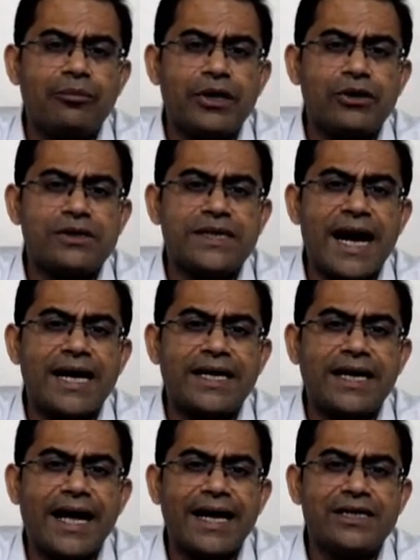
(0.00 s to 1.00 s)
because
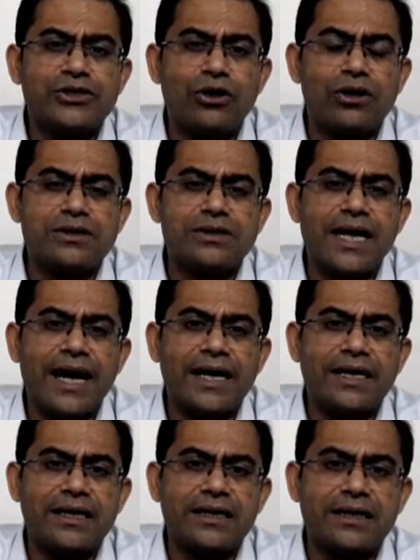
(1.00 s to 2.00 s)
that ensures
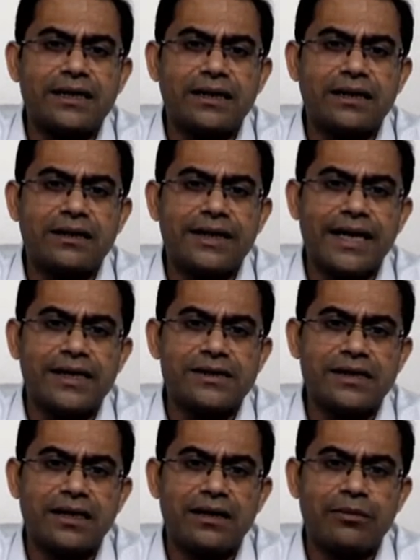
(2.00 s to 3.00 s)
that there
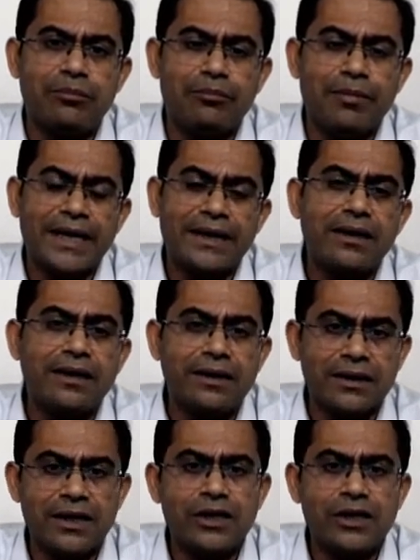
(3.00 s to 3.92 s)
is a method